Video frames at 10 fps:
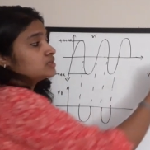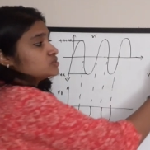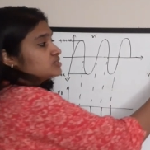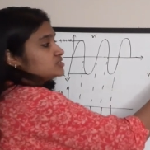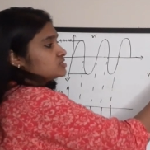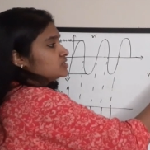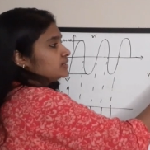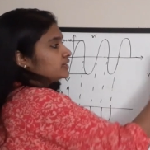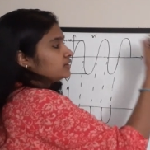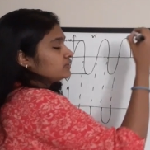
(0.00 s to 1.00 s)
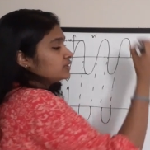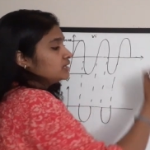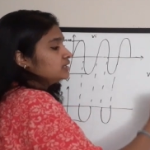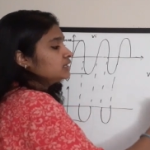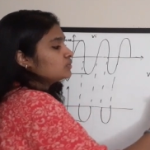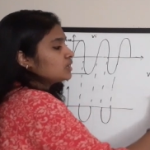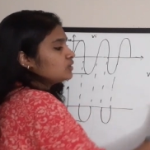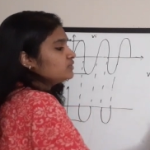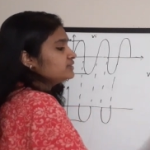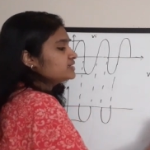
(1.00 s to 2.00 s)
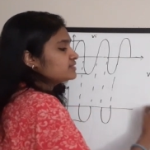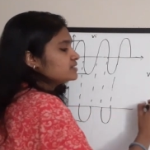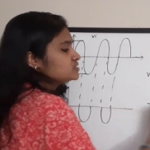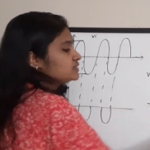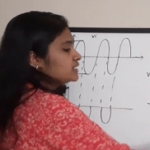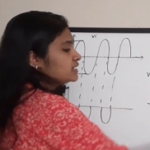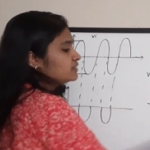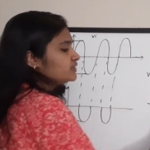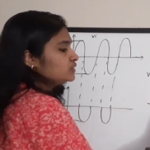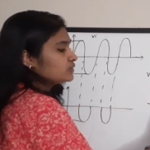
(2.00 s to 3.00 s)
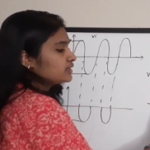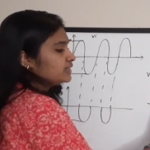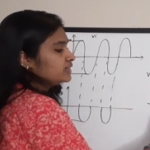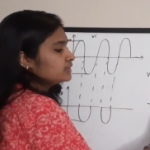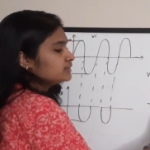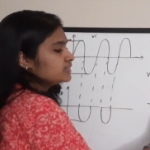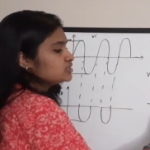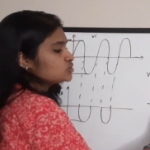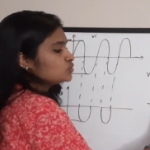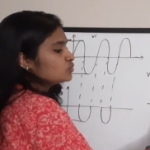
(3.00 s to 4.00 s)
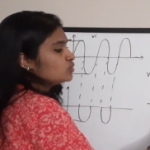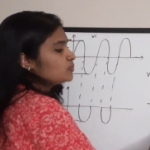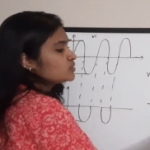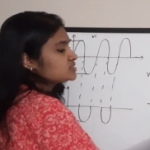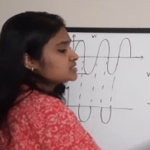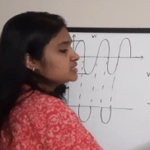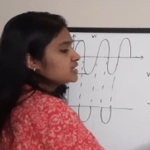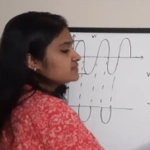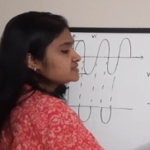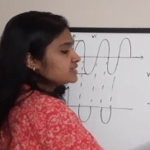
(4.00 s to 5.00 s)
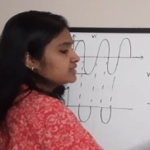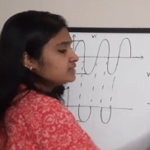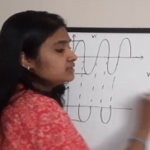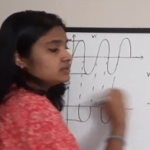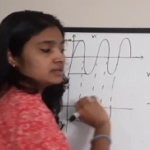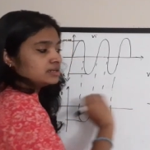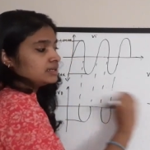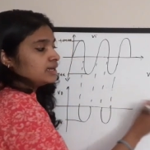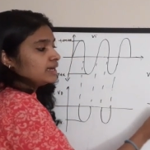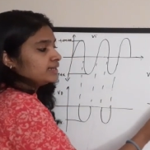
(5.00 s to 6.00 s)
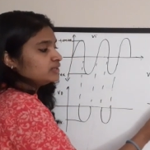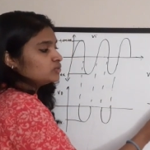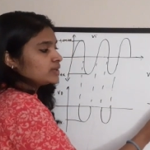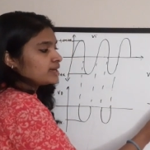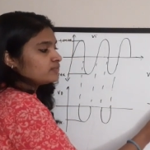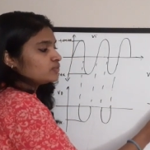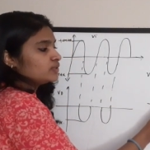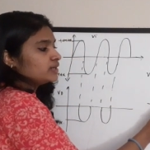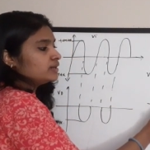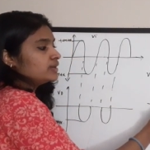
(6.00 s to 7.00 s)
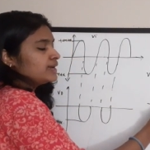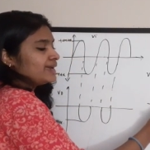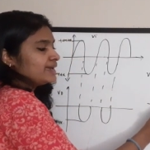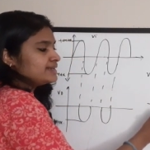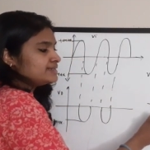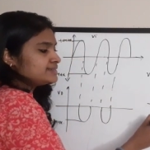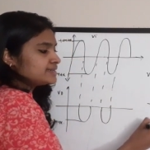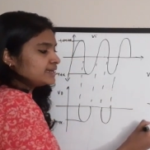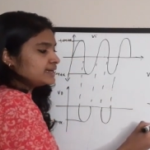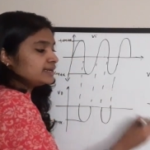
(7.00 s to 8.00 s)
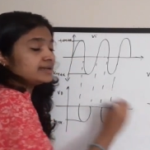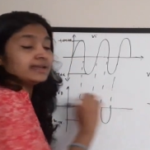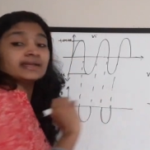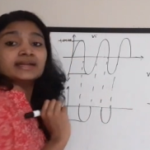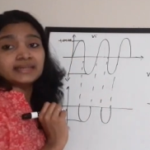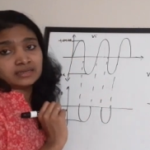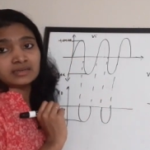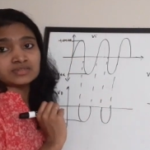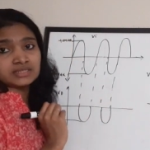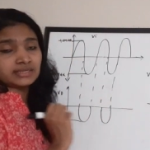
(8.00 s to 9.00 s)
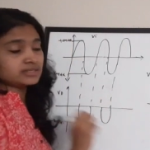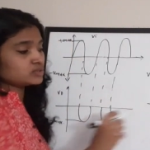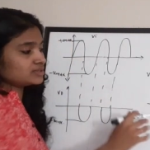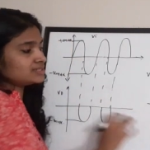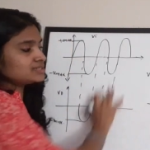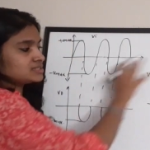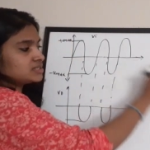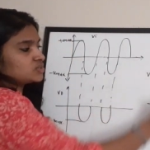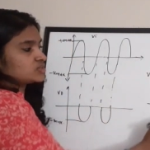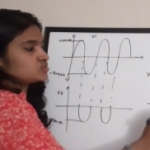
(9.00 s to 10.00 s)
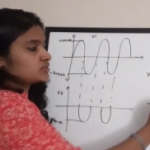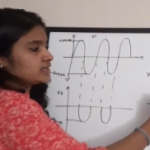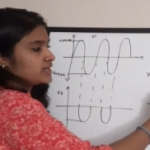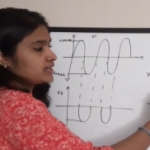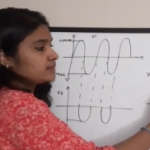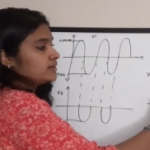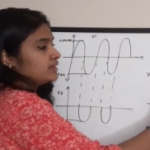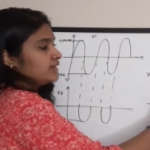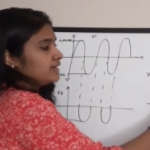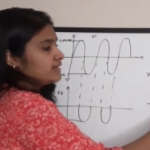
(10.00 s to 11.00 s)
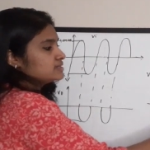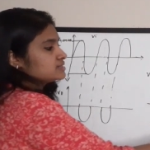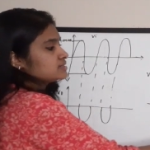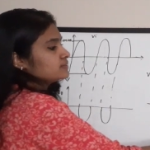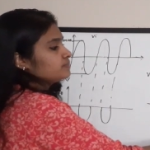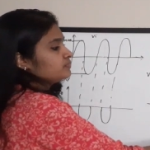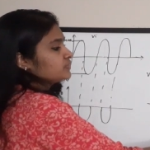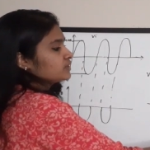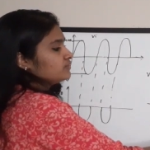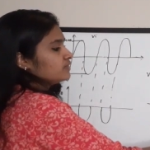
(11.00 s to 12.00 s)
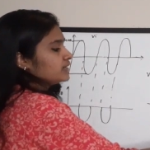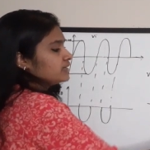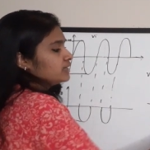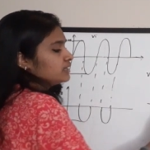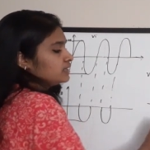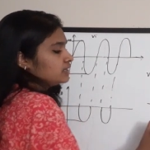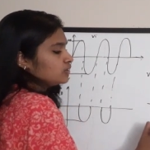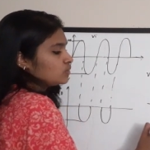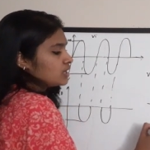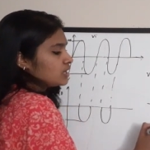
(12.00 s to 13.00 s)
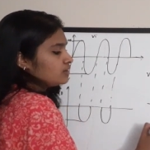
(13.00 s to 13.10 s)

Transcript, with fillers: So this is your diode. Now how will the transfer carrier will look like? There is no positive half cycle and you have your entire negative half cycle. So this is the transfer carrier. X, Y. Now